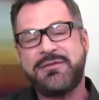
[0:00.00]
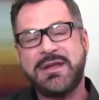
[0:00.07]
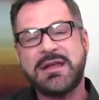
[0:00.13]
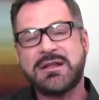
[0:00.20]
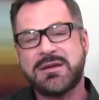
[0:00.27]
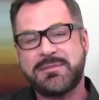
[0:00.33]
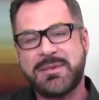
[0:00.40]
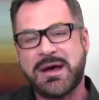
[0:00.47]

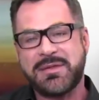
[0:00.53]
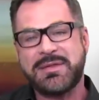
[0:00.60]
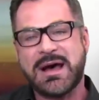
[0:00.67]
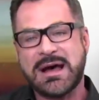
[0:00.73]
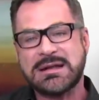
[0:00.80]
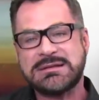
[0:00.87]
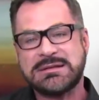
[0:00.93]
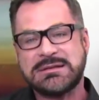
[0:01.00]
feel about
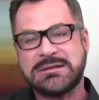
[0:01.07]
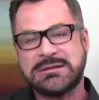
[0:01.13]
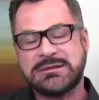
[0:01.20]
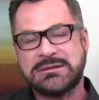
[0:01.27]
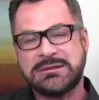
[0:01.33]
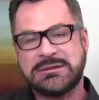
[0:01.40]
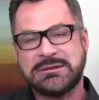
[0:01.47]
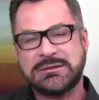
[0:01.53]
that.
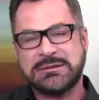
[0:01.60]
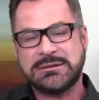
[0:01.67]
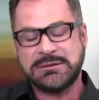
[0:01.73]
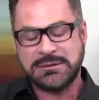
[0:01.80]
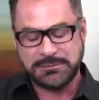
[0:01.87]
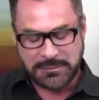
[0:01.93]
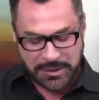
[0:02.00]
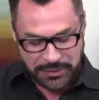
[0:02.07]

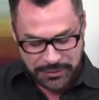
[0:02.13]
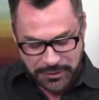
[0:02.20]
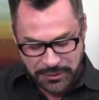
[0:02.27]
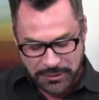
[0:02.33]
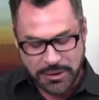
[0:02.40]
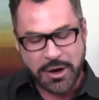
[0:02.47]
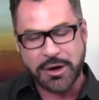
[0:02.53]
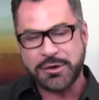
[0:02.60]
My
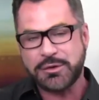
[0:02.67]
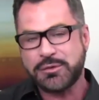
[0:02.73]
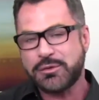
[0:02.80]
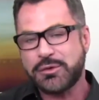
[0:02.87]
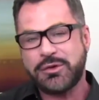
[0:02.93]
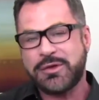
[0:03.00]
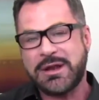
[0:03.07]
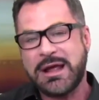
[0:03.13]
third cardinal
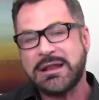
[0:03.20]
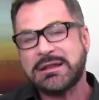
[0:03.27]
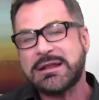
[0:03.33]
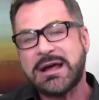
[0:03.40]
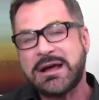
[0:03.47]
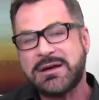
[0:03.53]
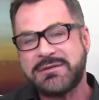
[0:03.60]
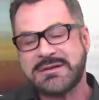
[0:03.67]
rule that I
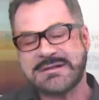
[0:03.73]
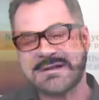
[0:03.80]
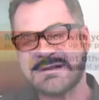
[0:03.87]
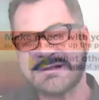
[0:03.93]
love is